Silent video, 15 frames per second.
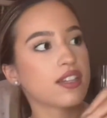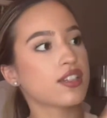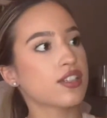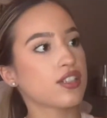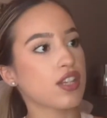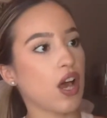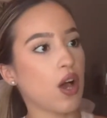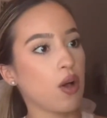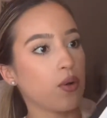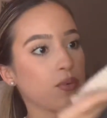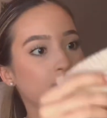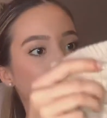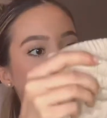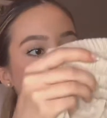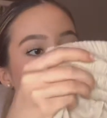So
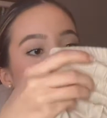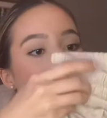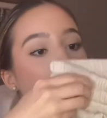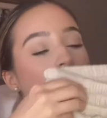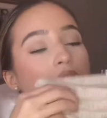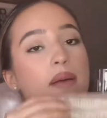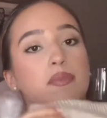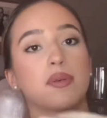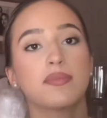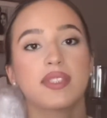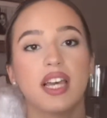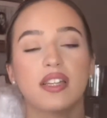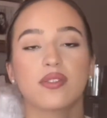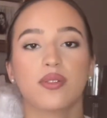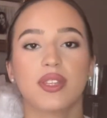I'm
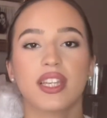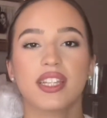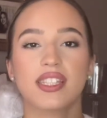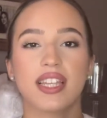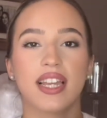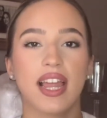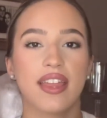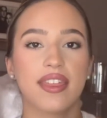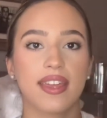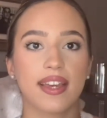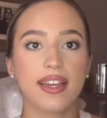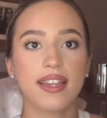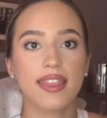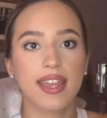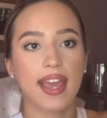obsessed with these and I
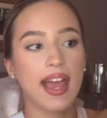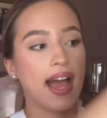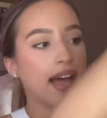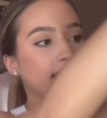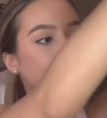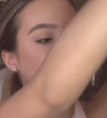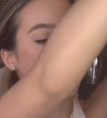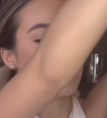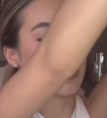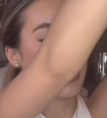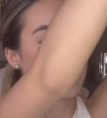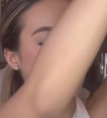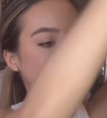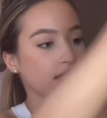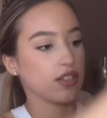think they add like a
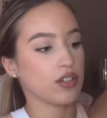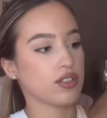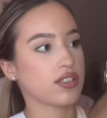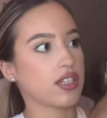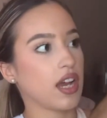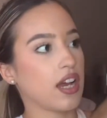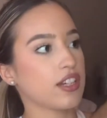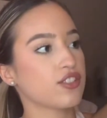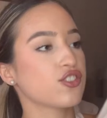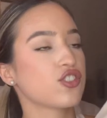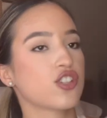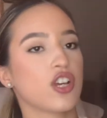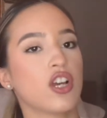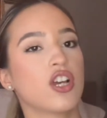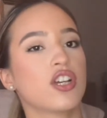nice little
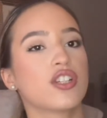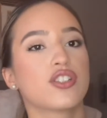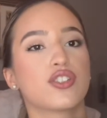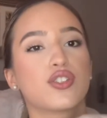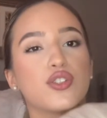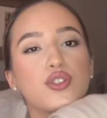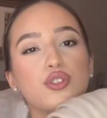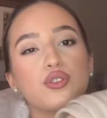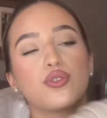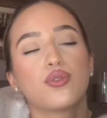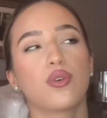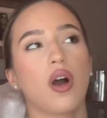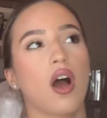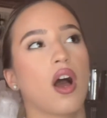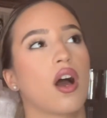touch
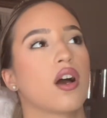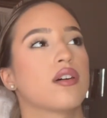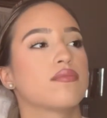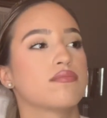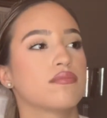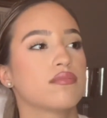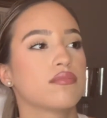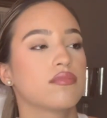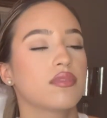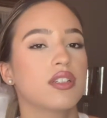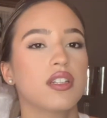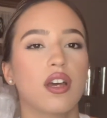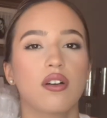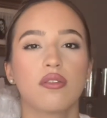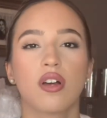to, um, you
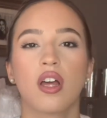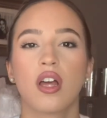know,